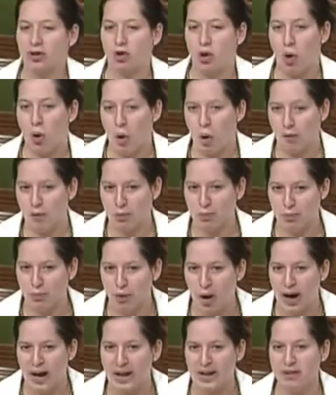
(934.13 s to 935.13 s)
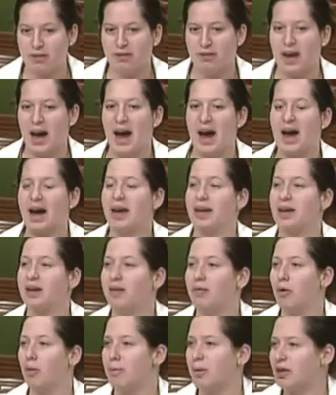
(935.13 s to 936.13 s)
that this bill
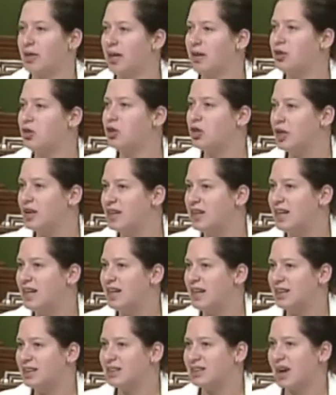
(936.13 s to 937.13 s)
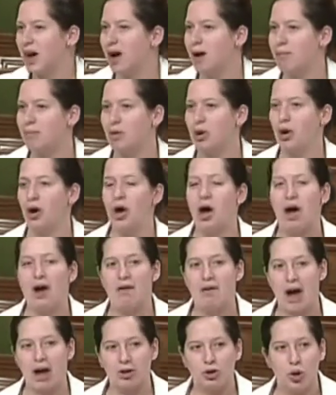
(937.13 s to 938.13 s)
is something to be proud of and
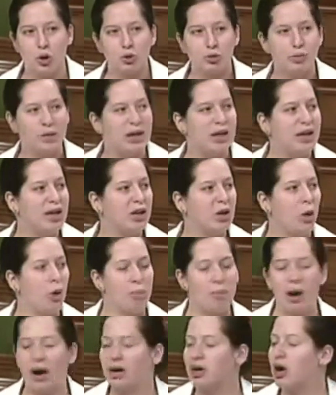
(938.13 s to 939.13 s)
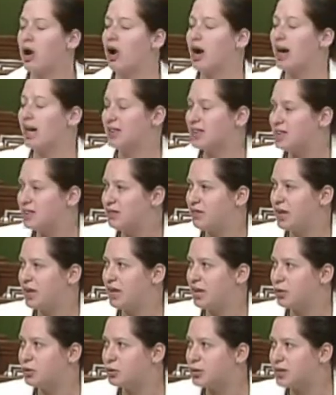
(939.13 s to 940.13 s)
that can serve as an example for other
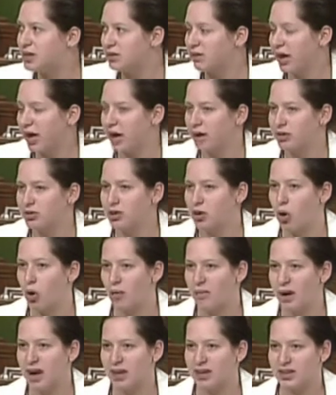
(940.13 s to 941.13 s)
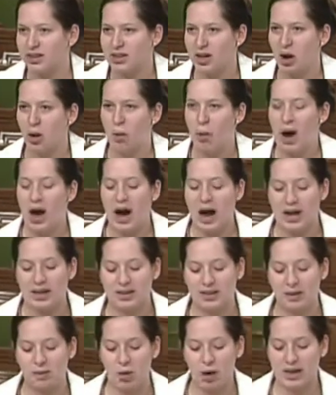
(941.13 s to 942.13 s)
countries that haven't yet
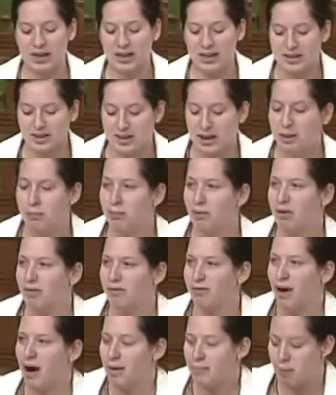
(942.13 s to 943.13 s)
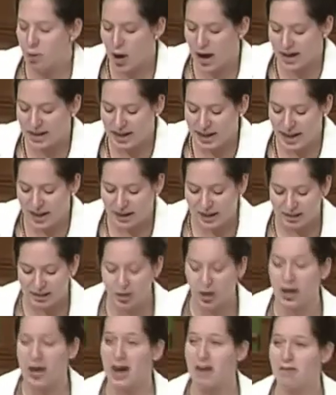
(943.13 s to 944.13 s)
ratified various conventions.
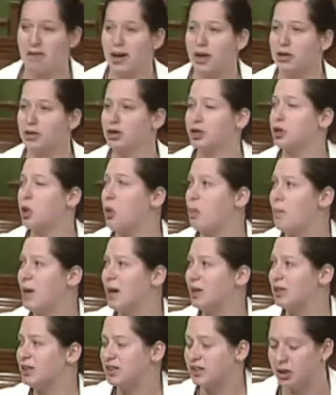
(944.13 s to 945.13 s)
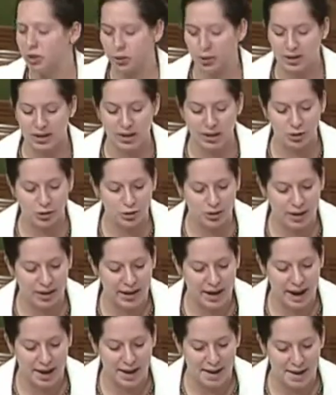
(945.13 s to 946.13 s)
They could see what they could do to go
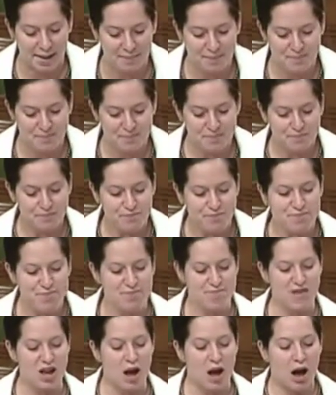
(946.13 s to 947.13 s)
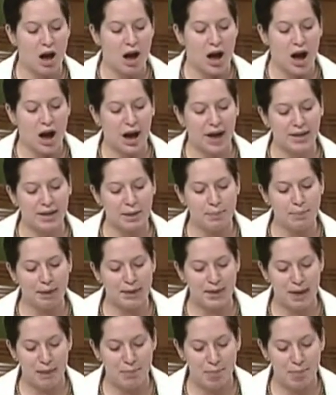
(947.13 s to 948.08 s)
forward when we're talking about nuclear safety.